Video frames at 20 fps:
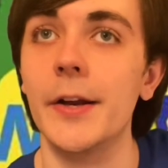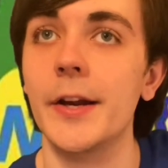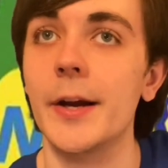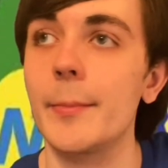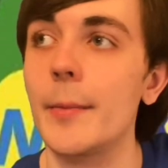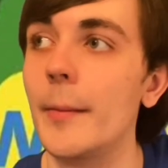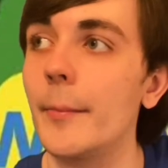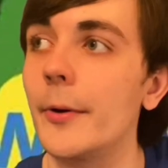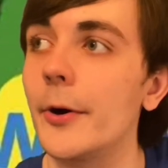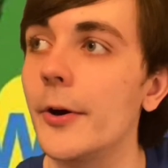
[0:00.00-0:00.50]
I
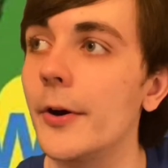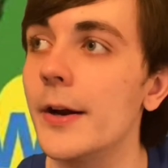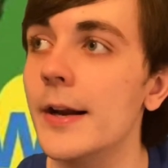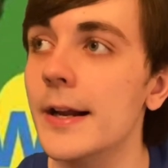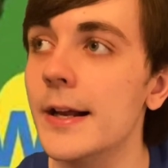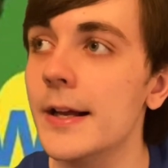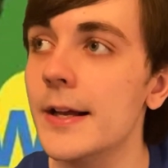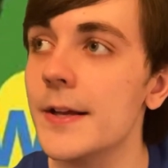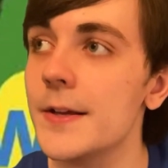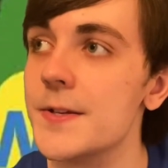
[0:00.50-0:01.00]
remember
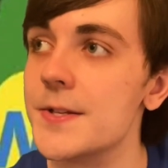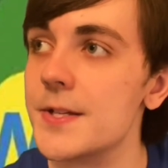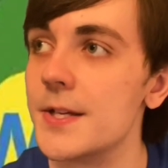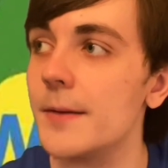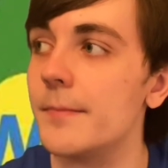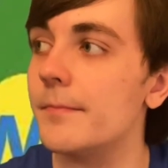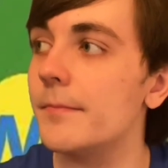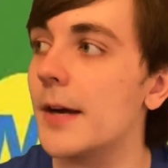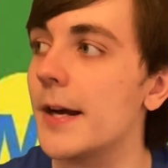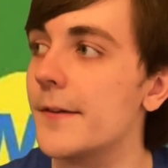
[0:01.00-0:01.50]

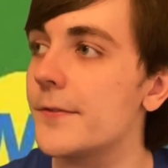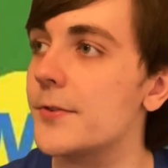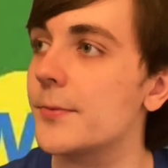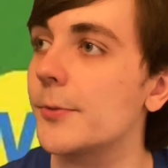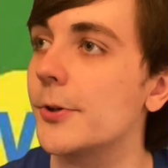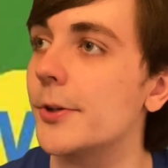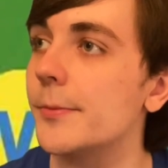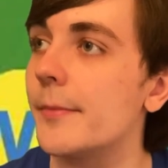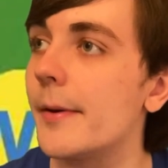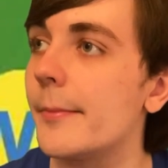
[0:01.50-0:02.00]
some, I have some
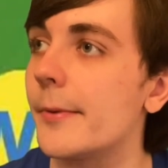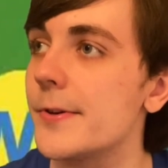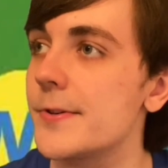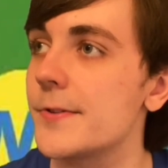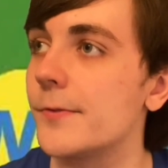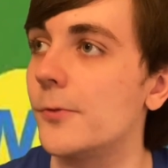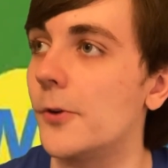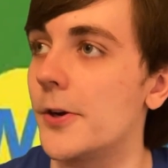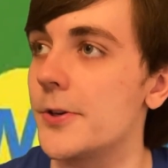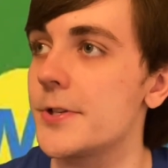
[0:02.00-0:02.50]
good memories
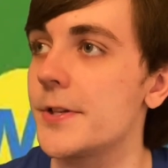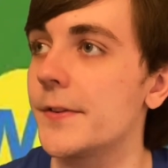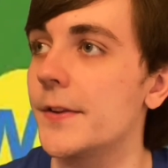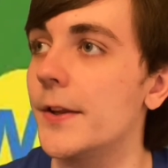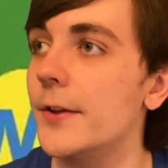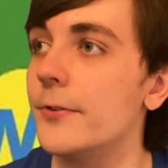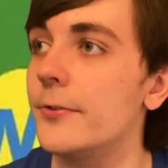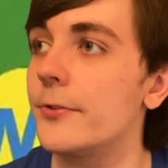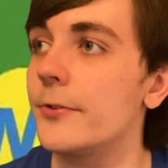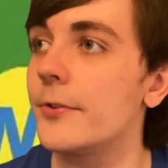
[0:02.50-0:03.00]
of watching
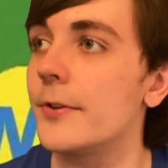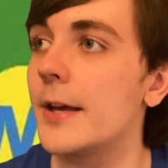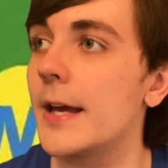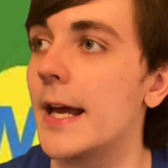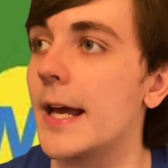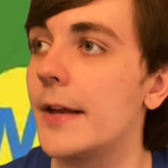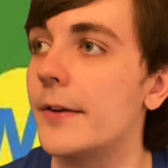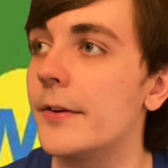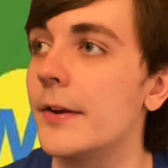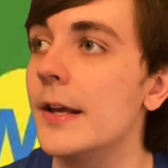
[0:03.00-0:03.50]
this,
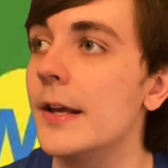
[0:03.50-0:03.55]
and